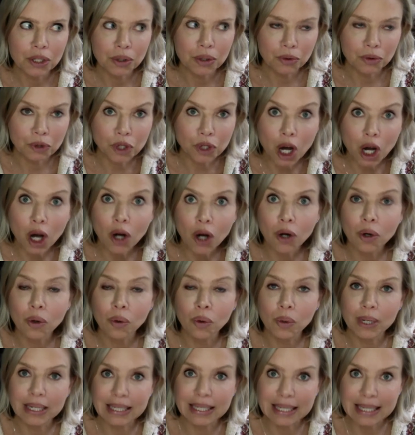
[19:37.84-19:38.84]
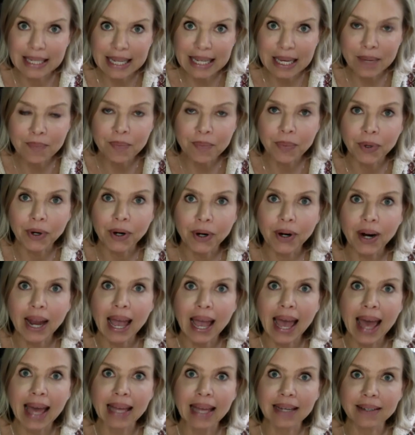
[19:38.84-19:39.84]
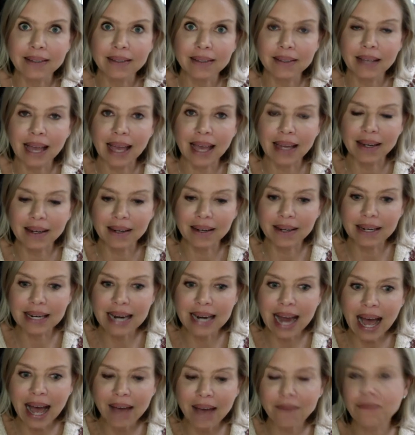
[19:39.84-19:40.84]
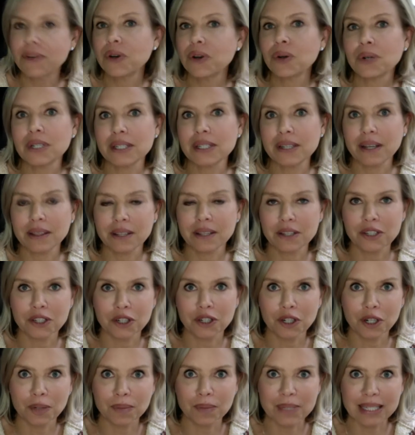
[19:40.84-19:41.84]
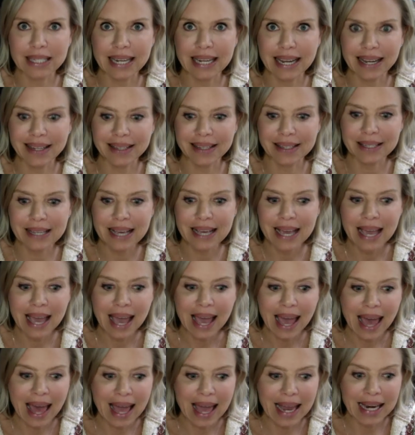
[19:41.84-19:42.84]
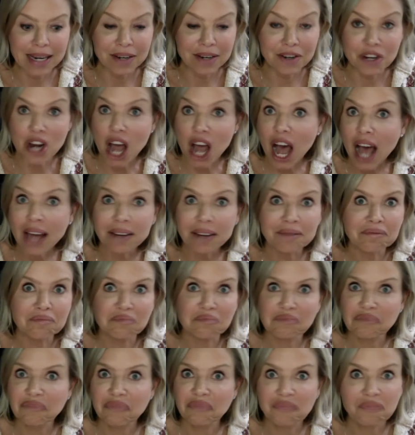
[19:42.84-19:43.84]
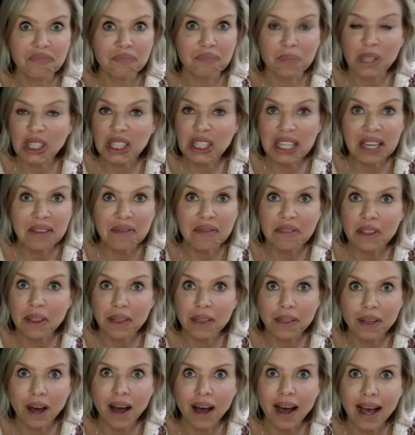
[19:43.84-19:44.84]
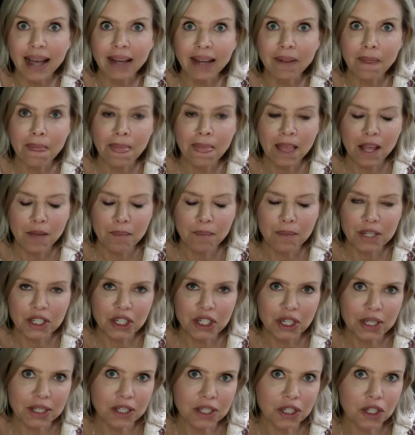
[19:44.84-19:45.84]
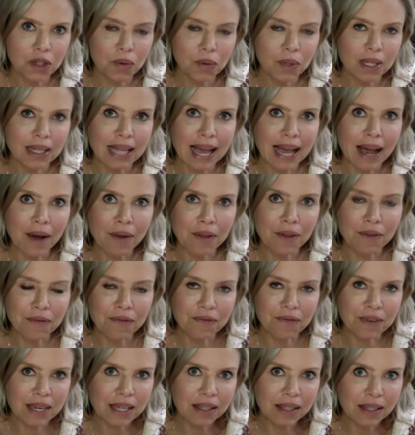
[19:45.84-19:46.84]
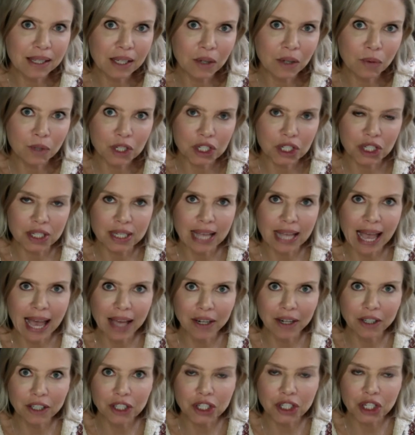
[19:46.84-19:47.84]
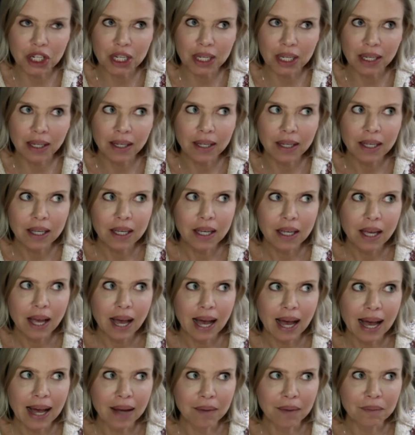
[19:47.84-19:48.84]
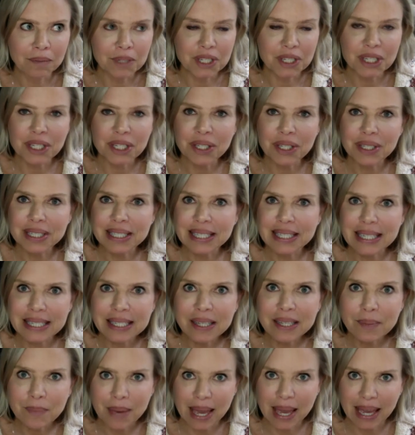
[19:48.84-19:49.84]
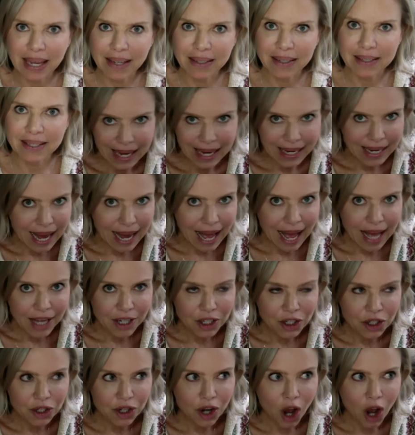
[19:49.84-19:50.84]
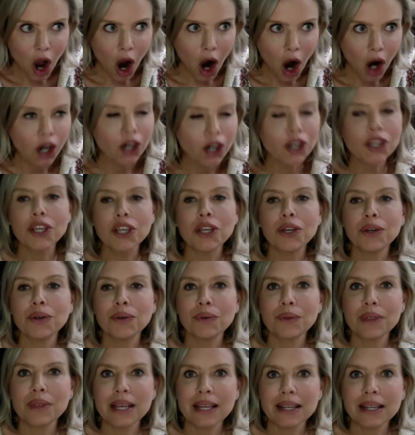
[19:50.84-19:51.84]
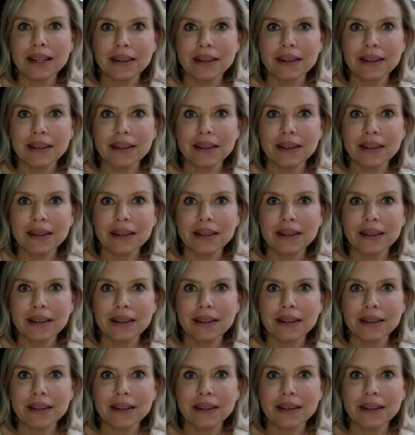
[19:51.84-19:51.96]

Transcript: go deeper and not focus on the circumstance and not believe the thought, but just to allow the feeling, which is energy, to dissipate. Not argue that